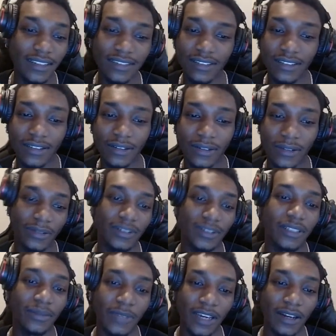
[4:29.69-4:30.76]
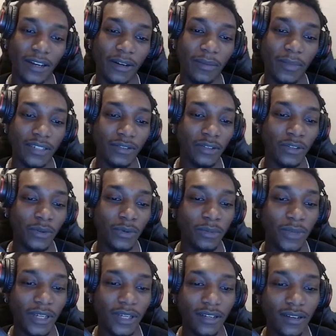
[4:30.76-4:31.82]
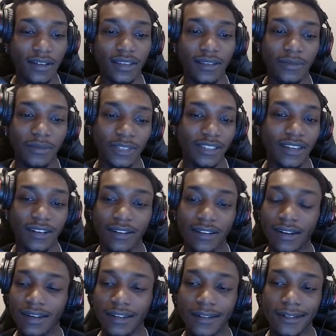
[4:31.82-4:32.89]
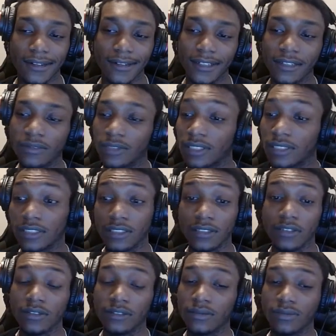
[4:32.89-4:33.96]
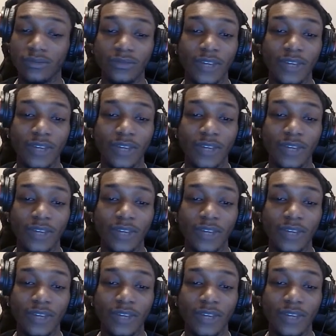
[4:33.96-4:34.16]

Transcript: So and then we got our basic 1 pair, and then we just got our high card, which is just,